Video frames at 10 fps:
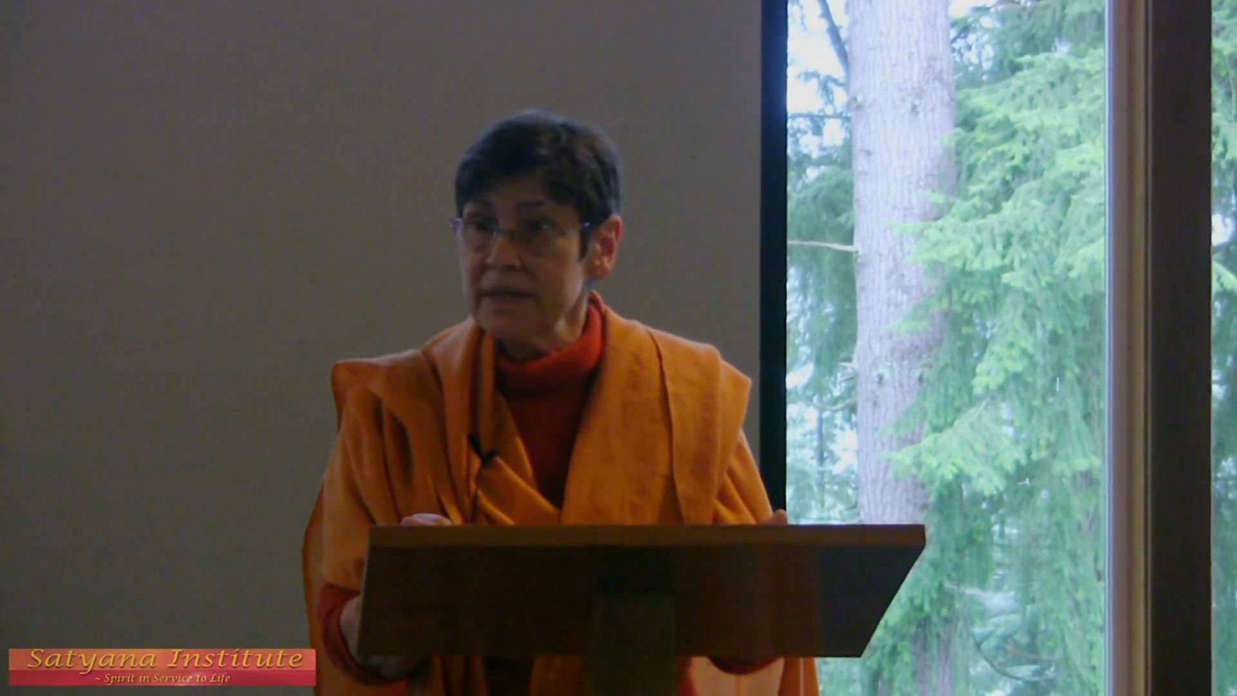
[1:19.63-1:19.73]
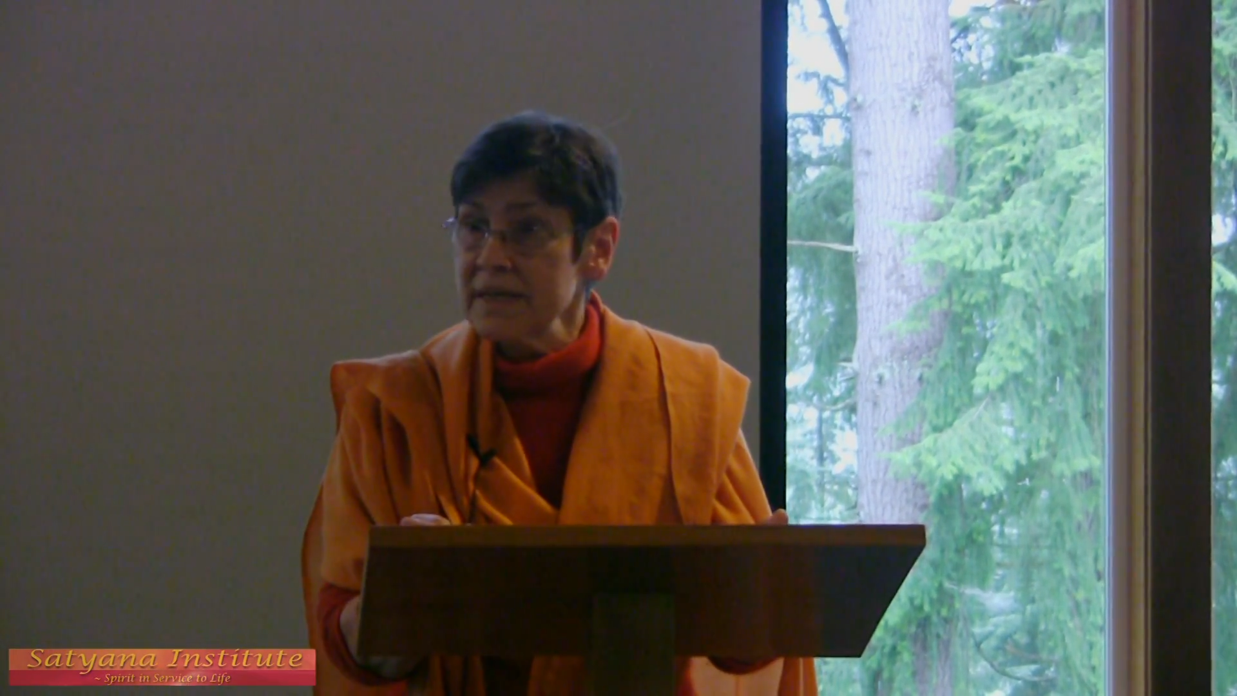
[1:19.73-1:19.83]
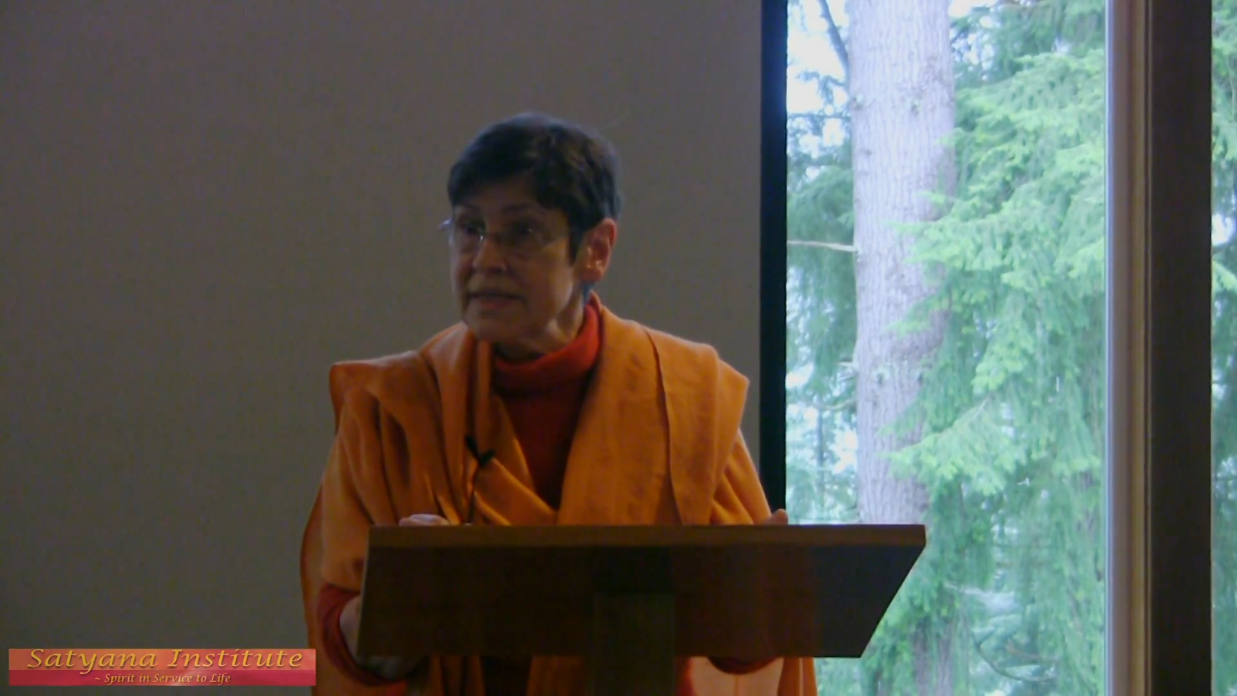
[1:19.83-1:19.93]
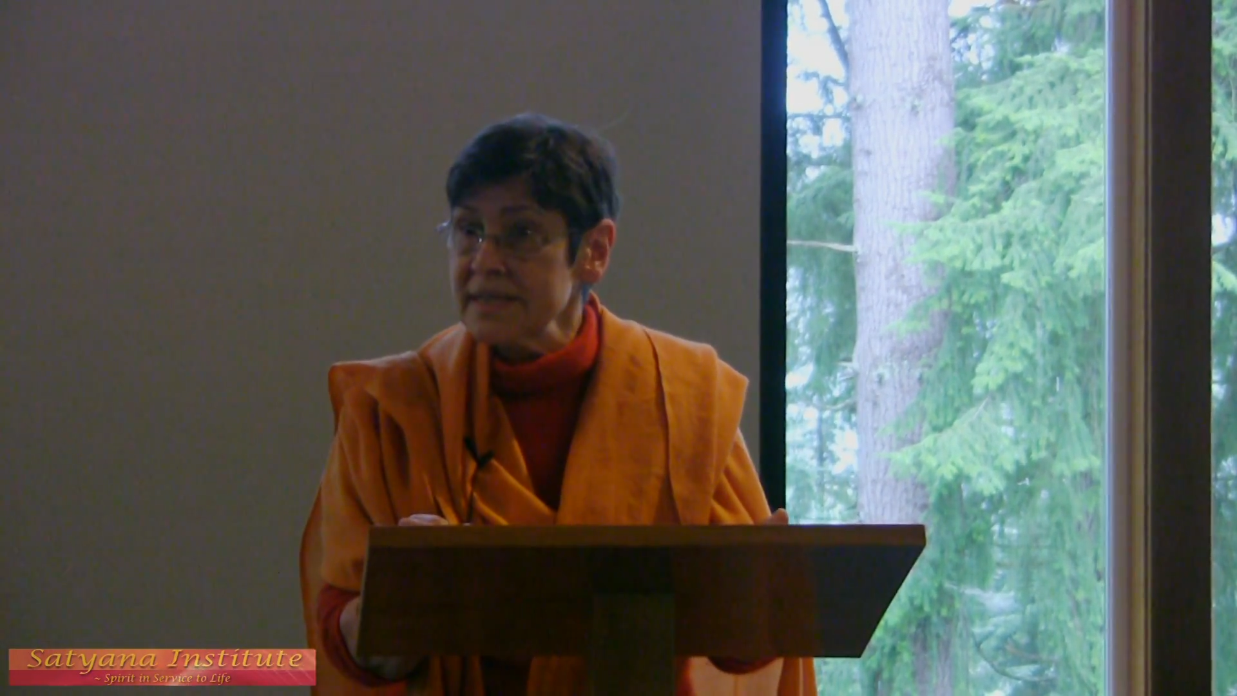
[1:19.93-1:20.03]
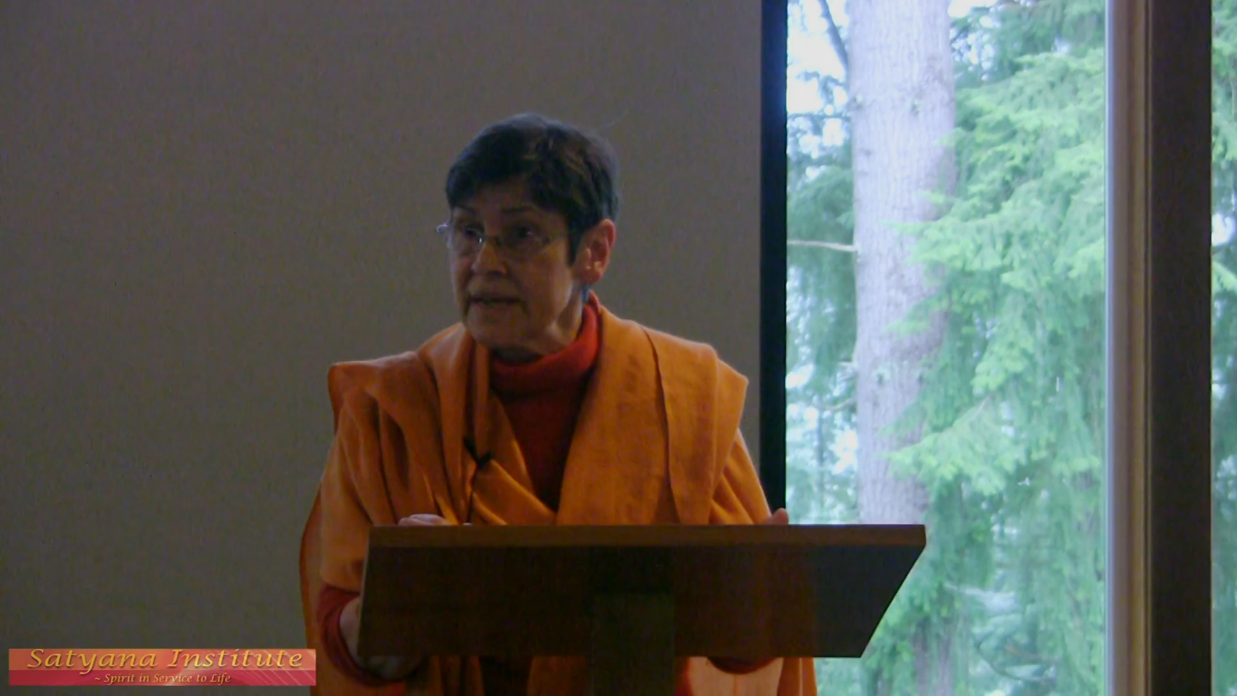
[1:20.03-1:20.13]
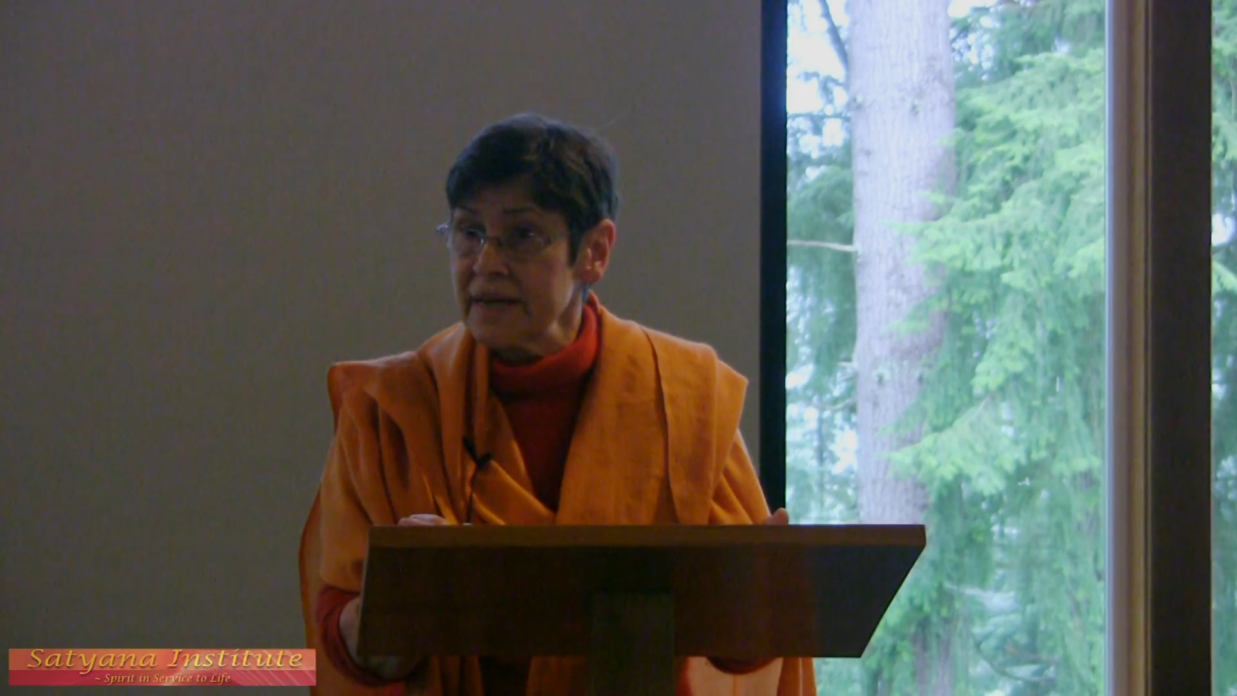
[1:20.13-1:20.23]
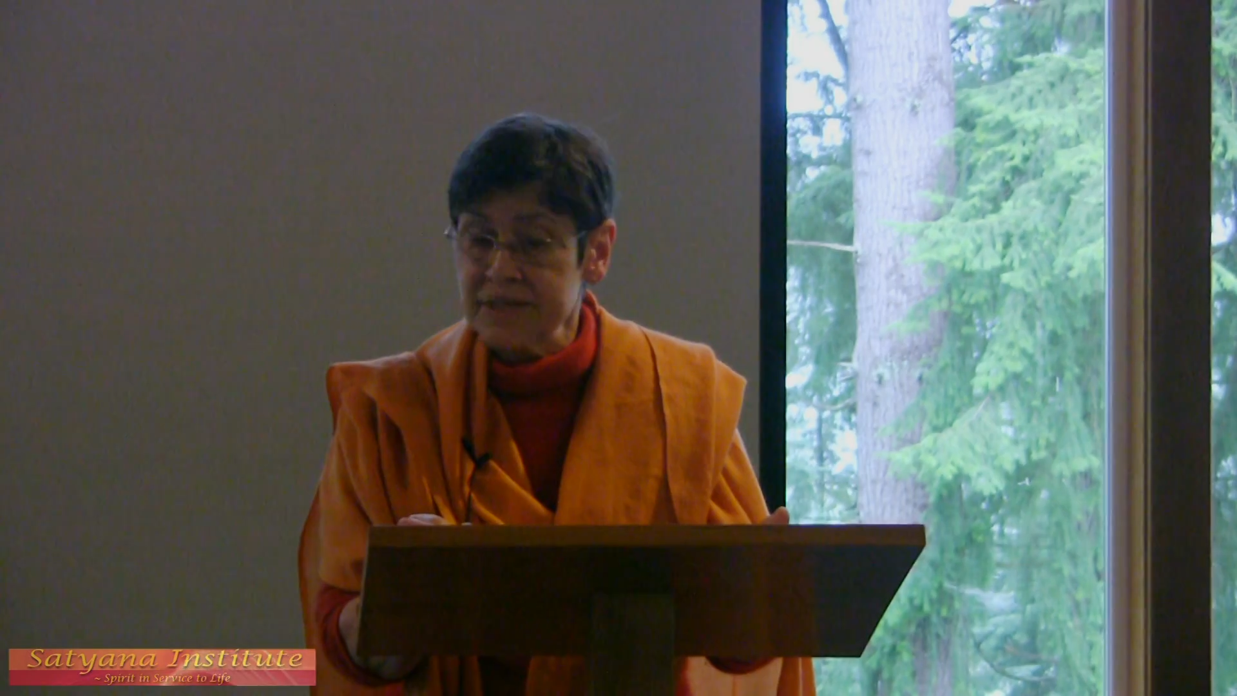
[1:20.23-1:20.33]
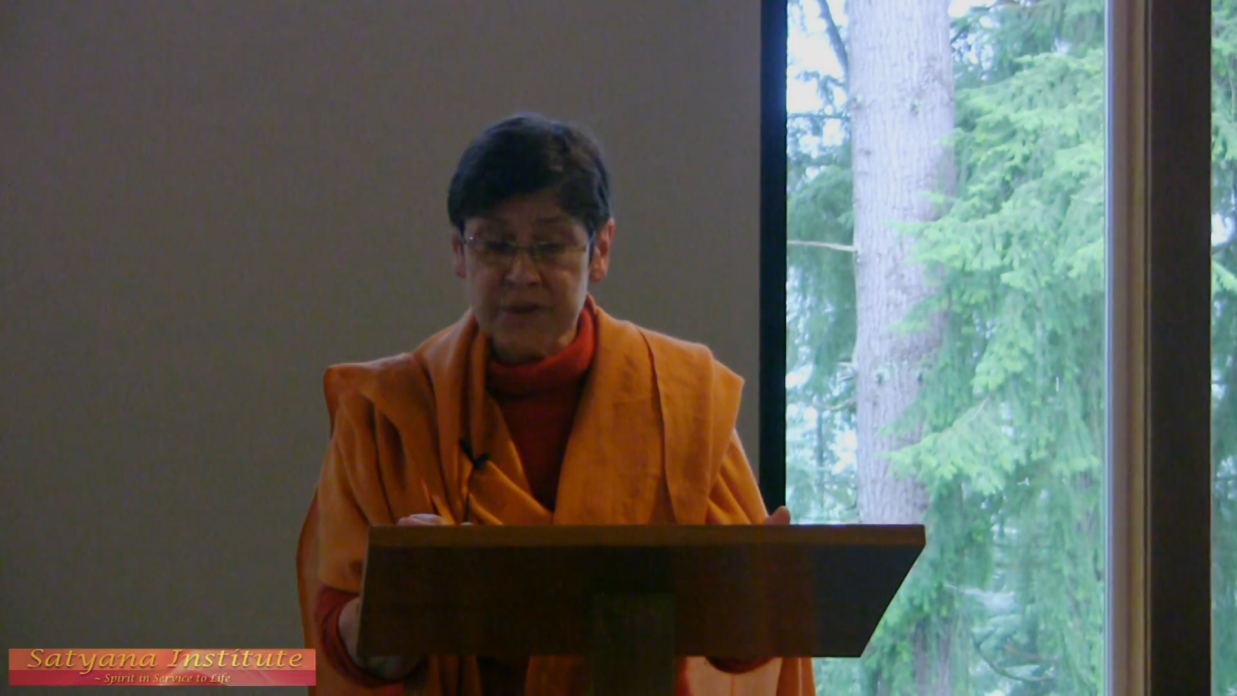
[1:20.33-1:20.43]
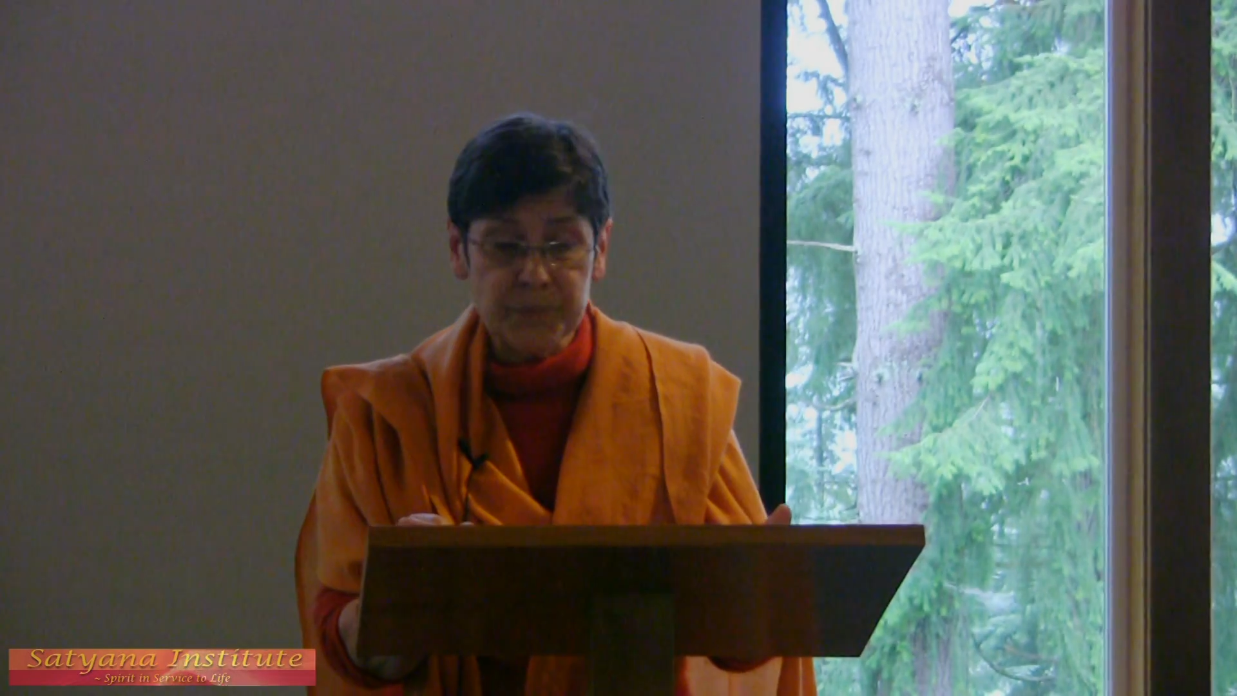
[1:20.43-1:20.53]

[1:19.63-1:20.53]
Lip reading: insights